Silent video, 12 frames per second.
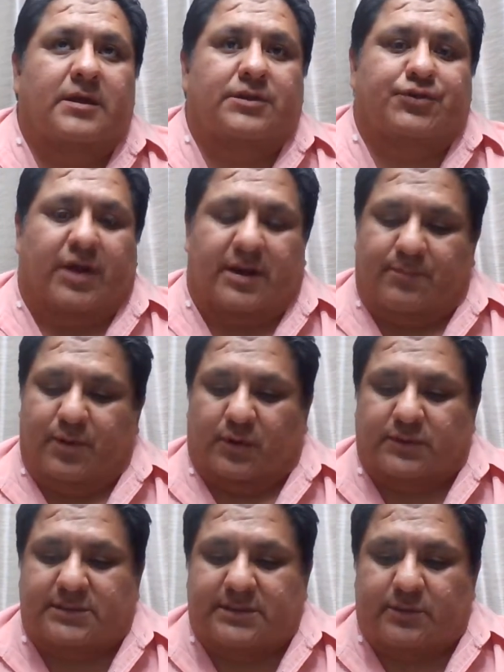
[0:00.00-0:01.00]
trading
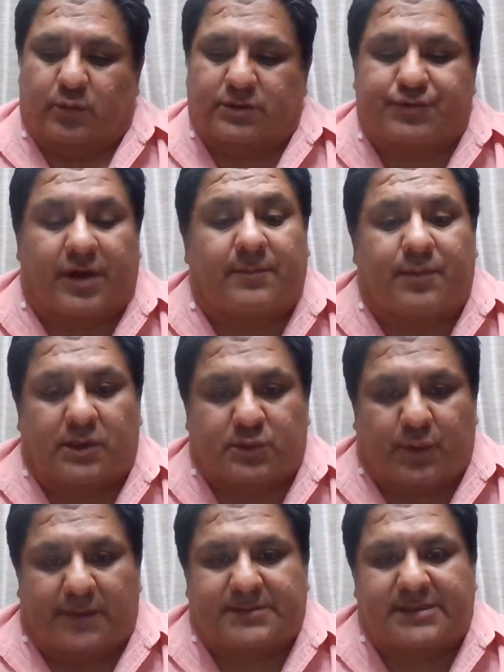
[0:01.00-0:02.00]
post trading
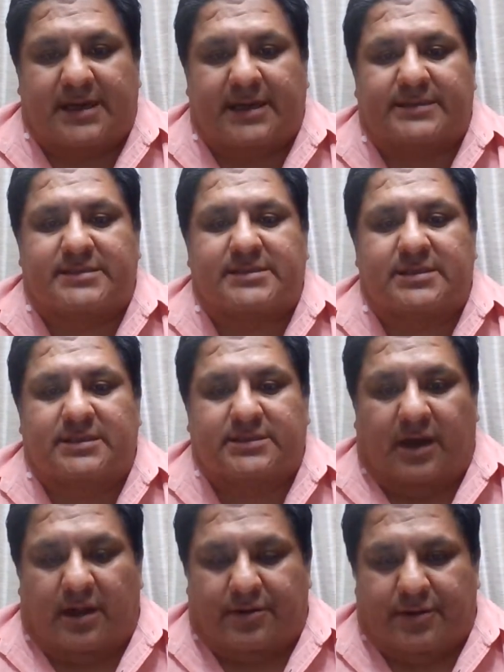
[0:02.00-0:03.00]
post websites,
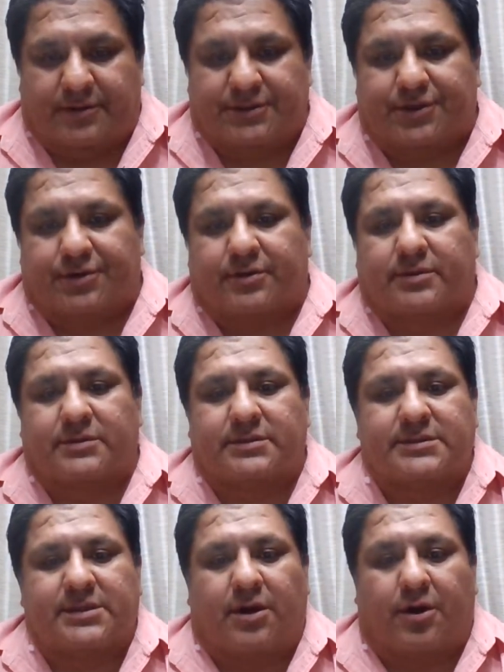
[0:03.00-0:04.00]
scholarly
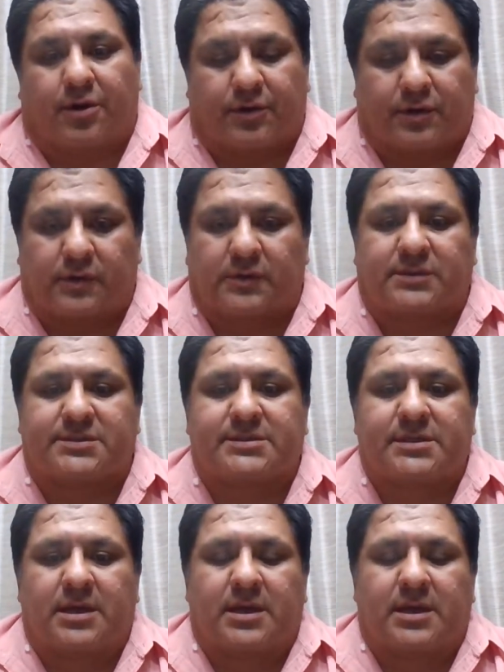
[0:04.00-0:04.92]
journals, articles,